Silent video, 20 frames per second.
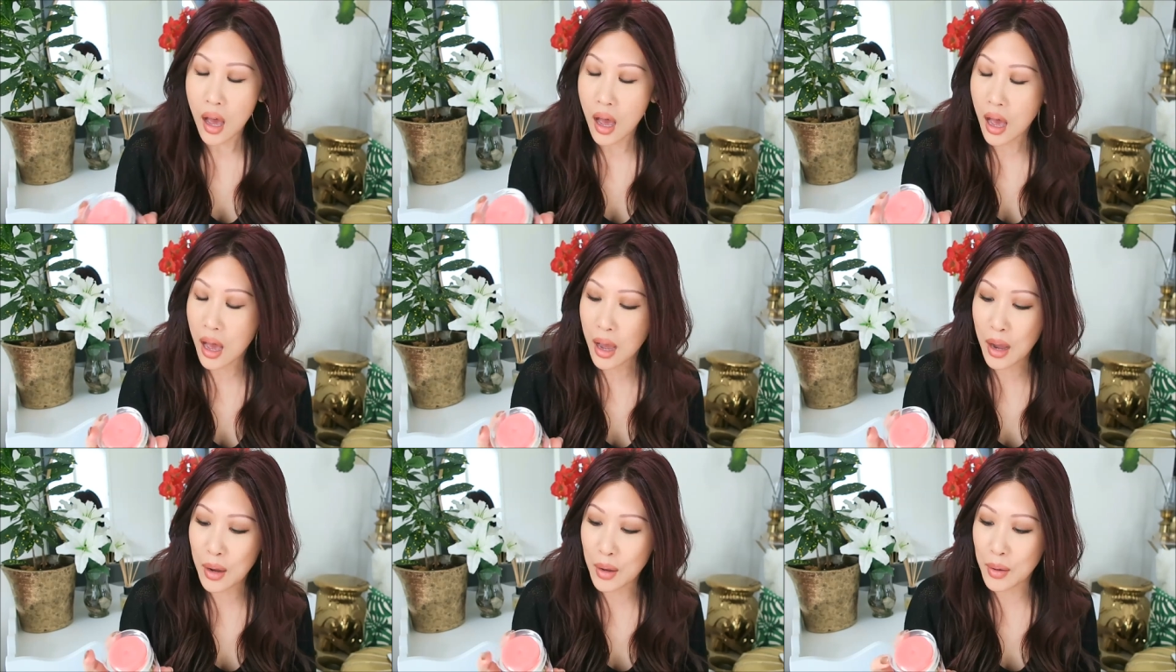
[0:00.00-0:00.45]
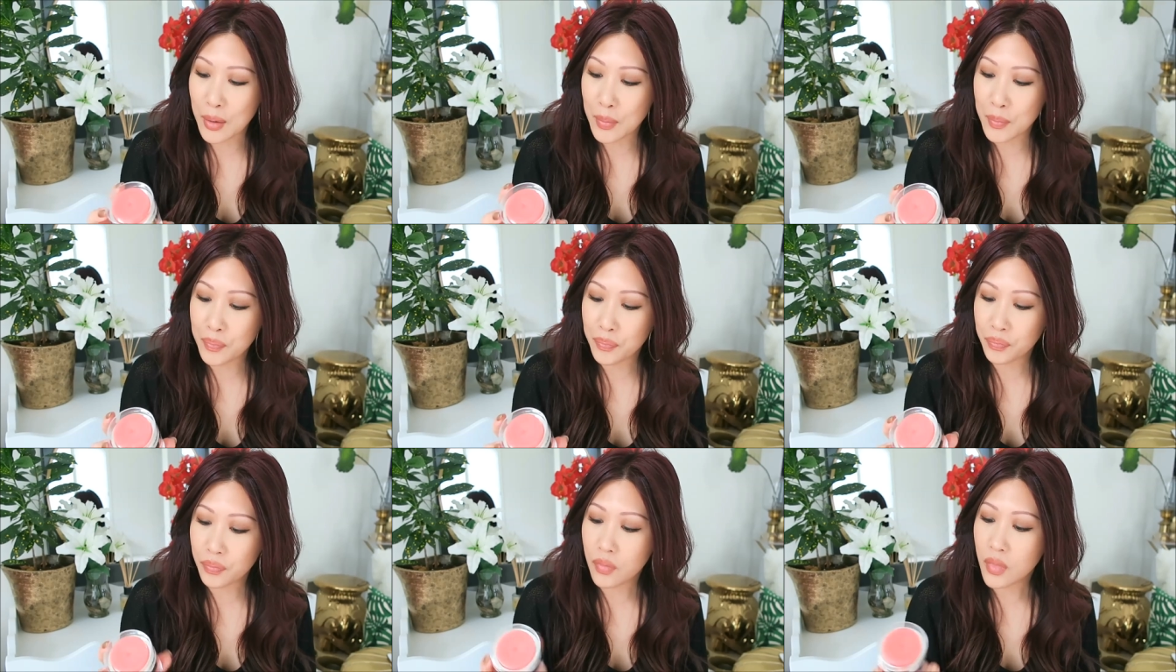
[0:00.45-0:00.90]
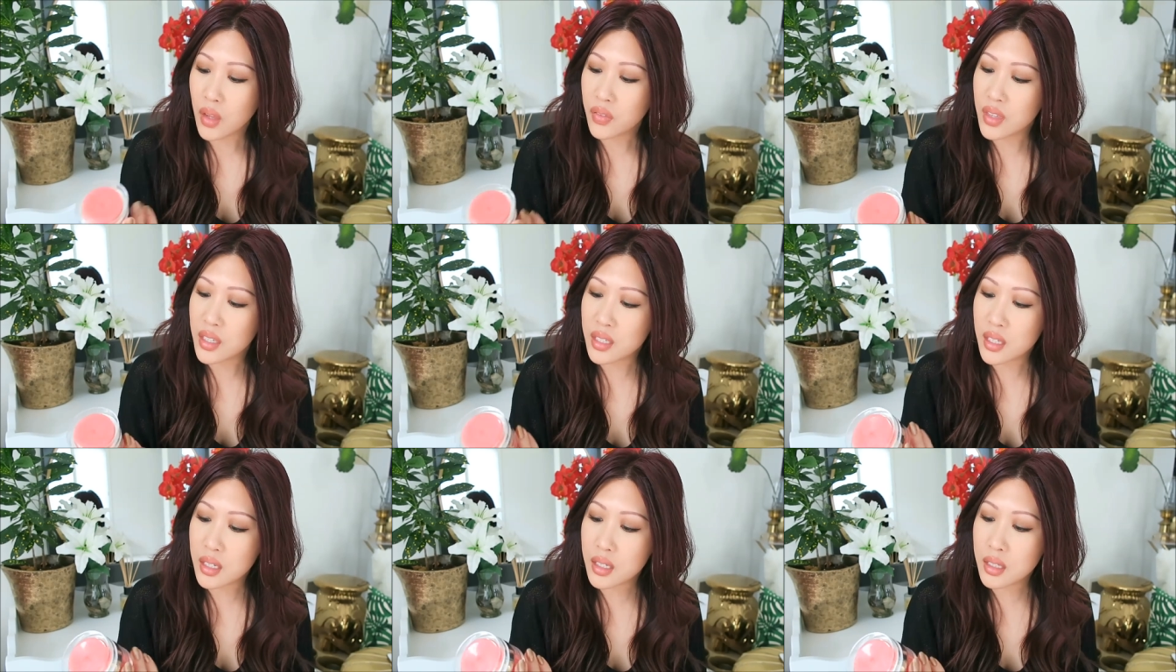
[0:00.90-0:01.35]
Um,
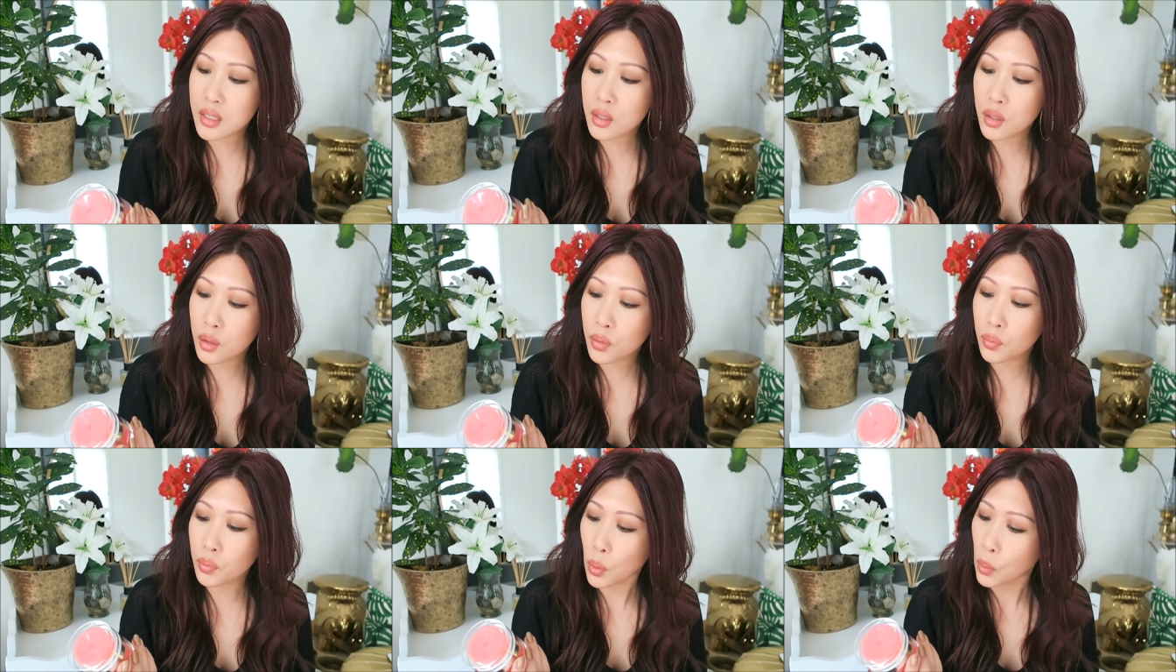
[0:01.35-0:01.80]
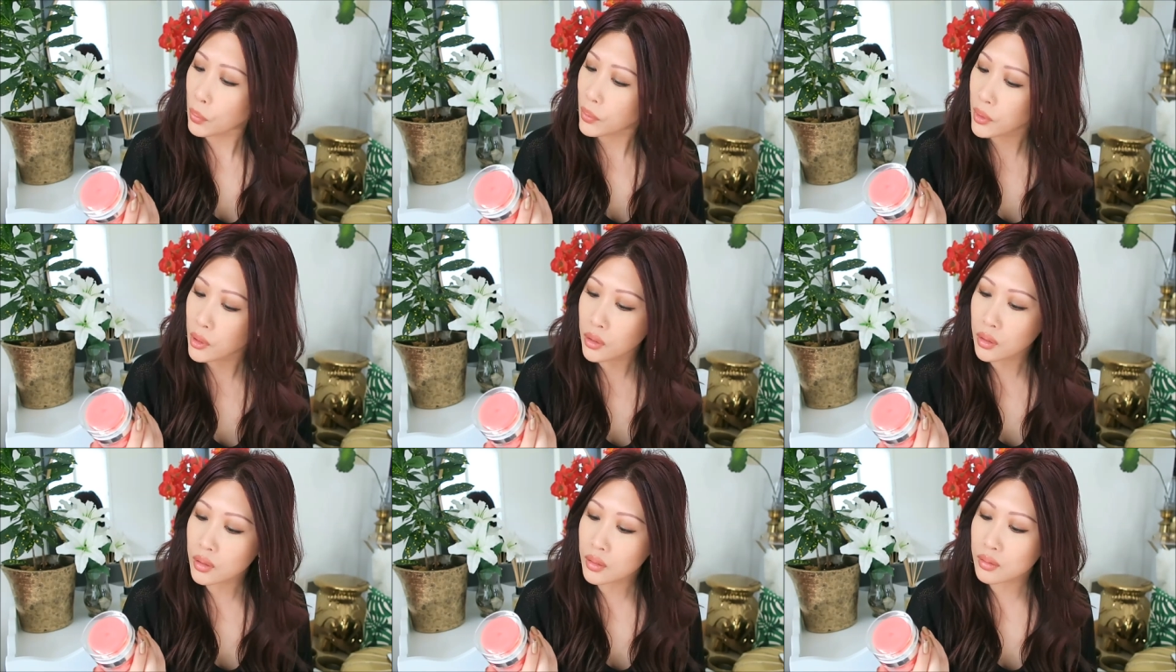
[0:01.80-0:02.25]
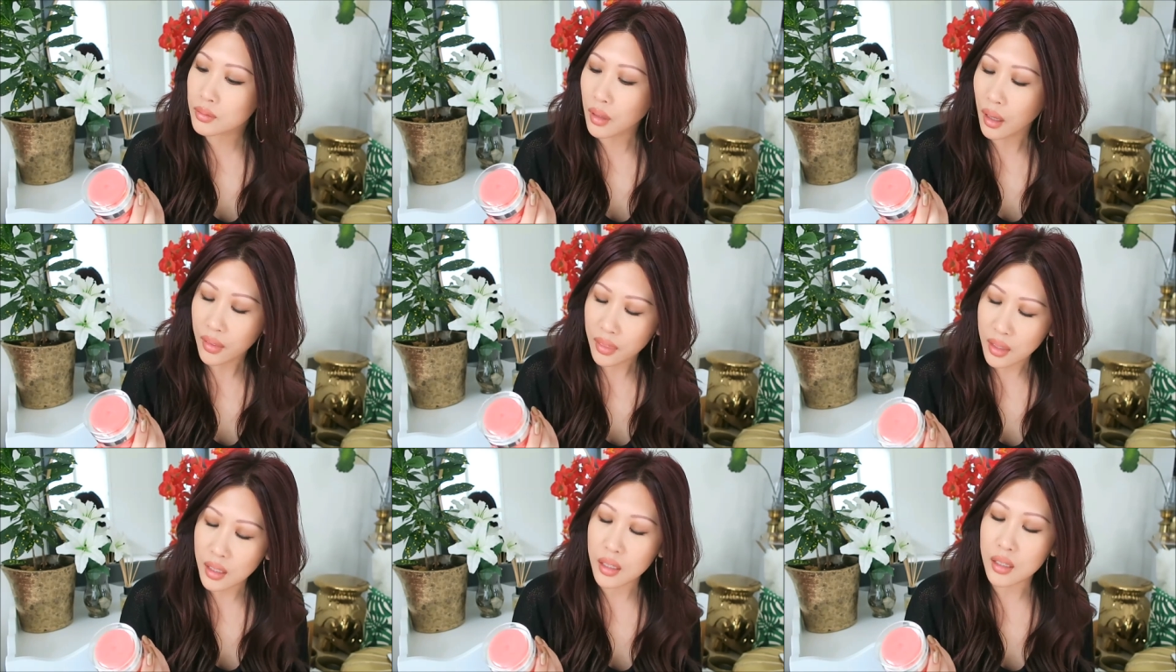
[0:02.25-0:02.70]
this is the Rodial,
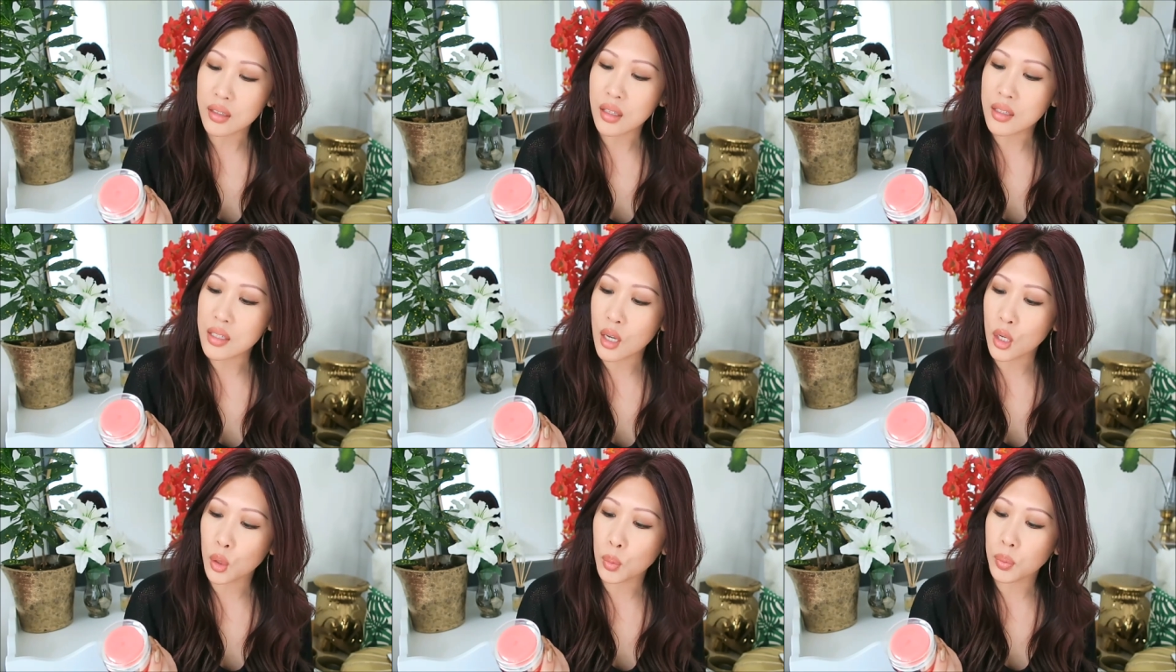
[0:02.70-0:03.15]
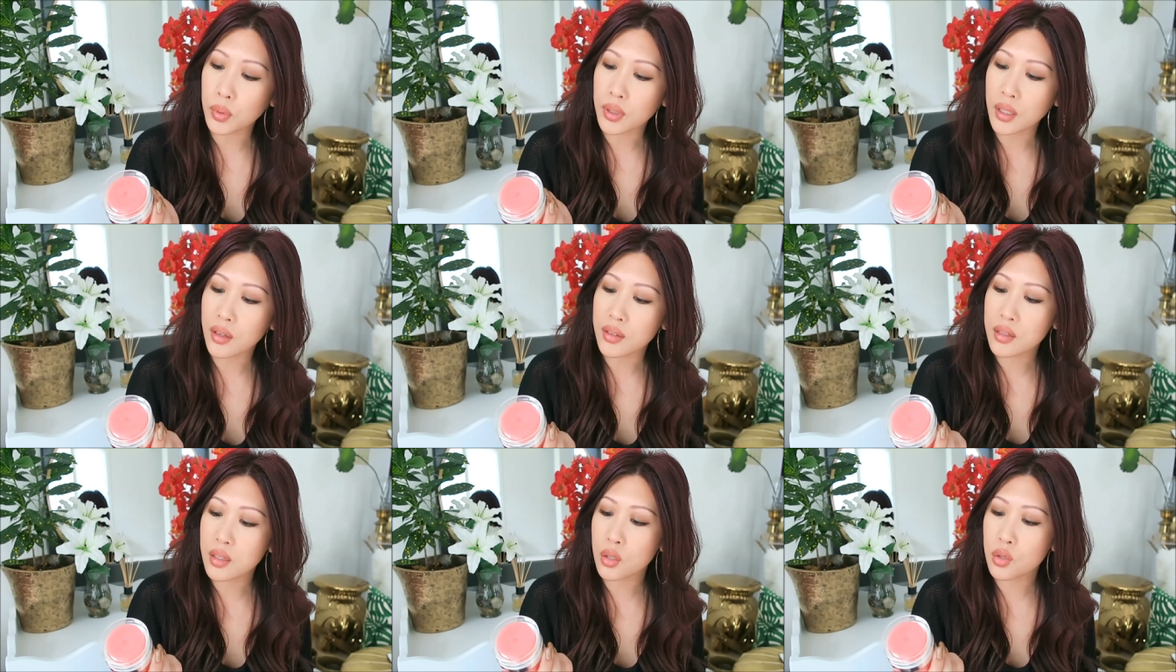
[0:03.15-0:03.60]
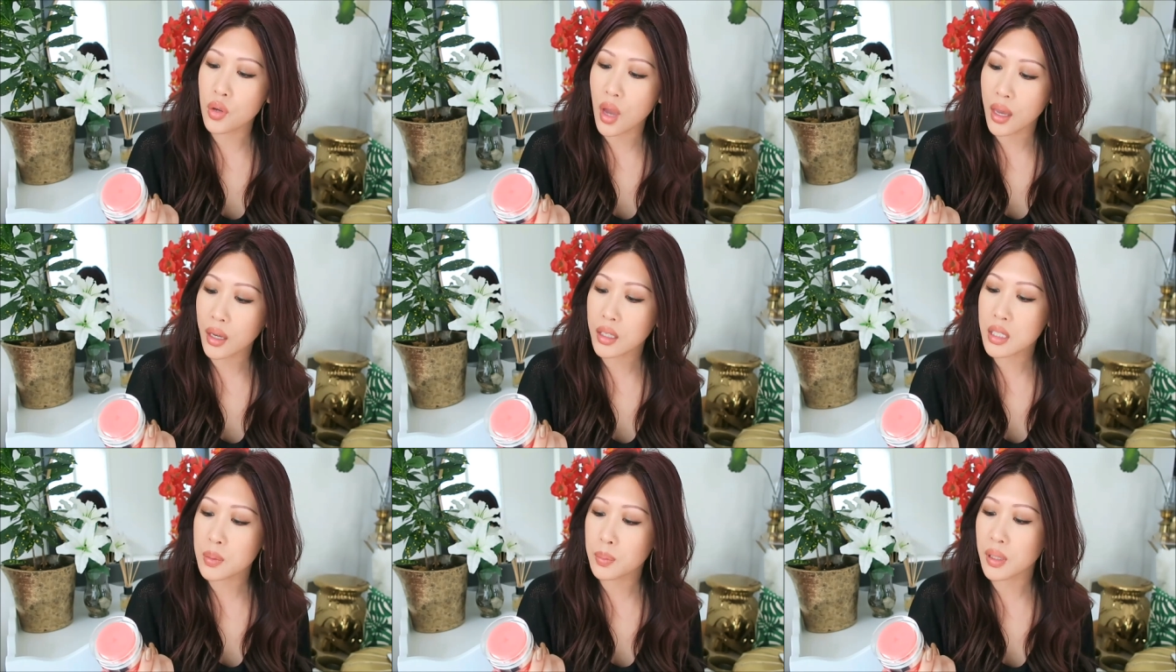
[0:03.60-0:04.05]
I think that's how you pronounce it,
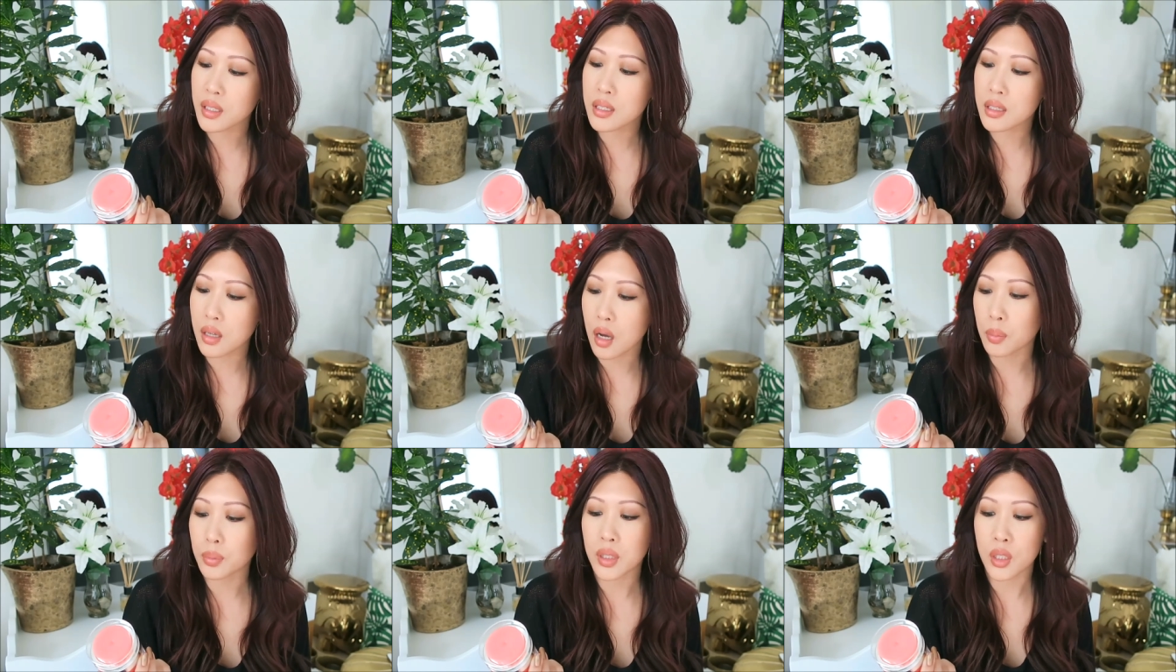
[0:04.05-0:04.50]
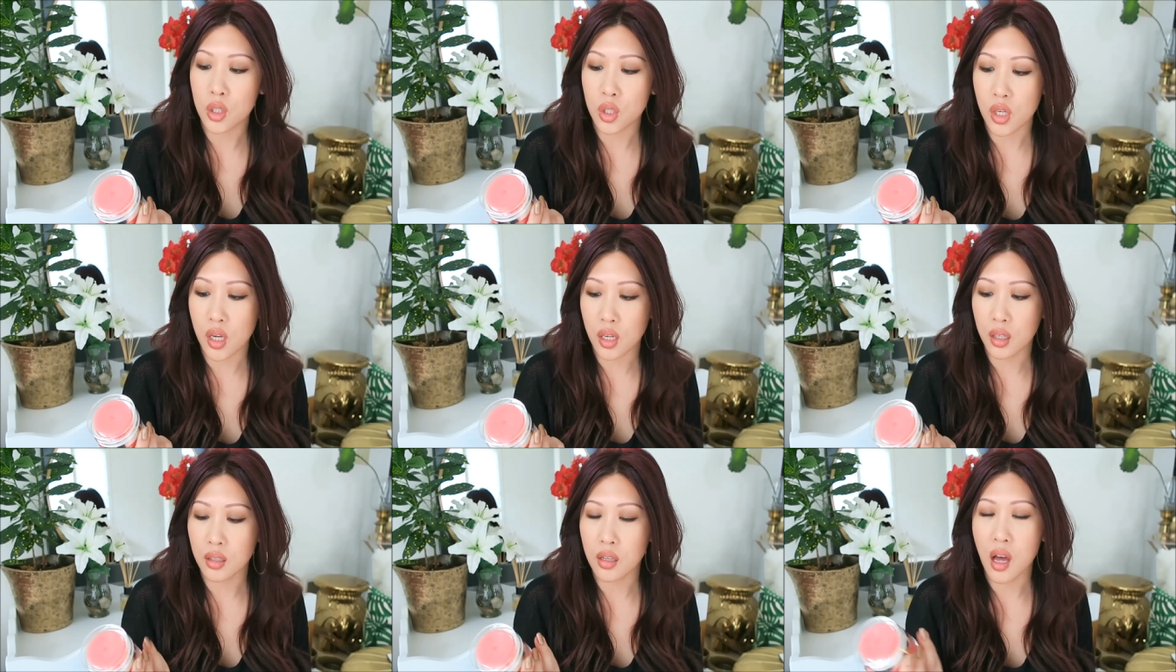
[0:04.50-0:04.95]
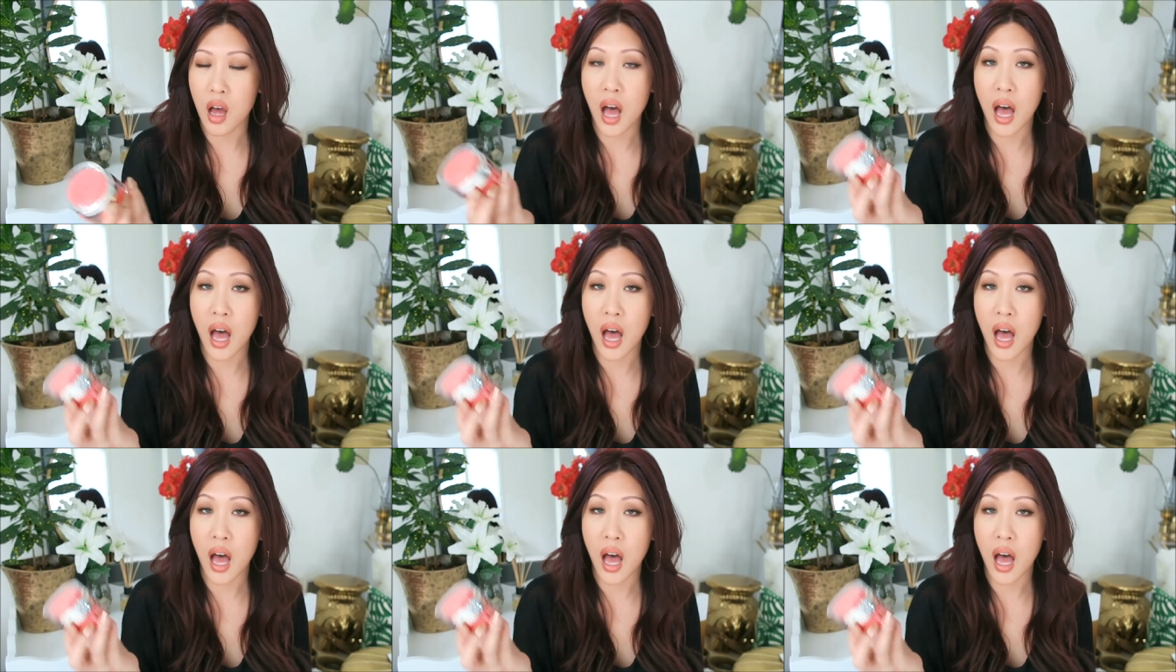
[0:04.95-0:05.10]
Dragon's Blood Sculpting Gel.